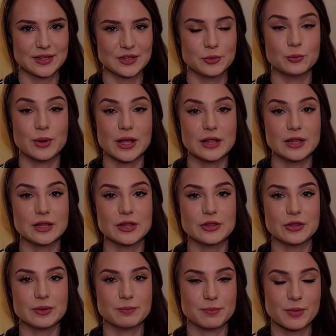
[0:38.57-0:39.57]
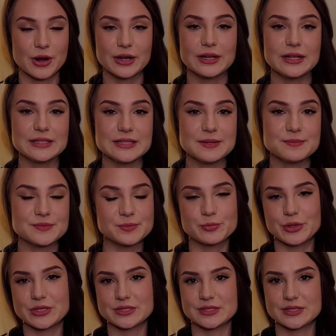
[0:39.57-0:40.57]
Well, marketing teams
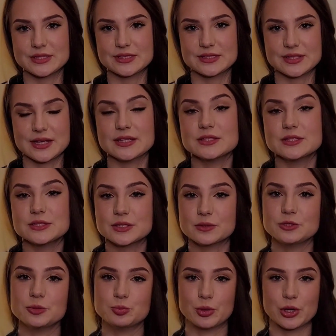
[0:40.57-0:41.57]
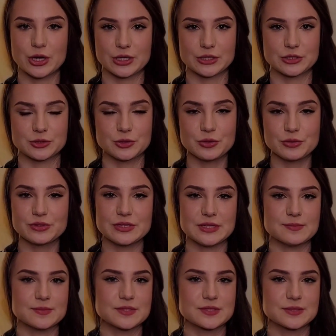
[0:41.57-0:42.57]
embrace this, and so do product growth
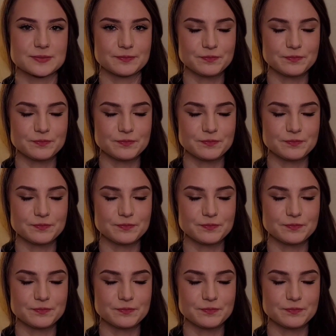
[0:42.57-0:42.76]
teams.